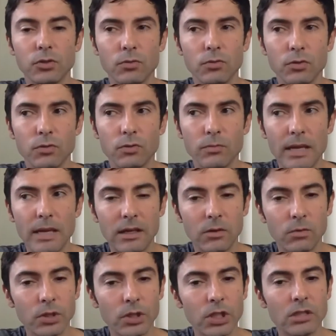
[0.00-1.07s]
You were
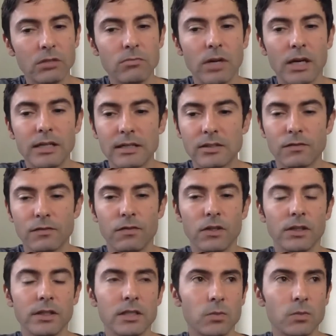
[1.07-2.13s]
making really good money as
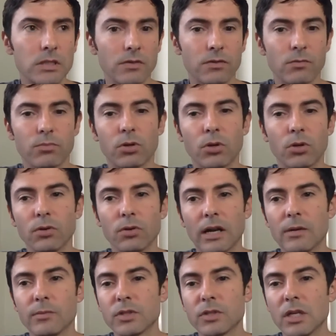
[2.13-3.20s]
affiliates with different
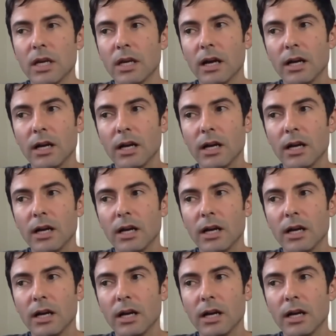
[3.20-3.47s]
programs.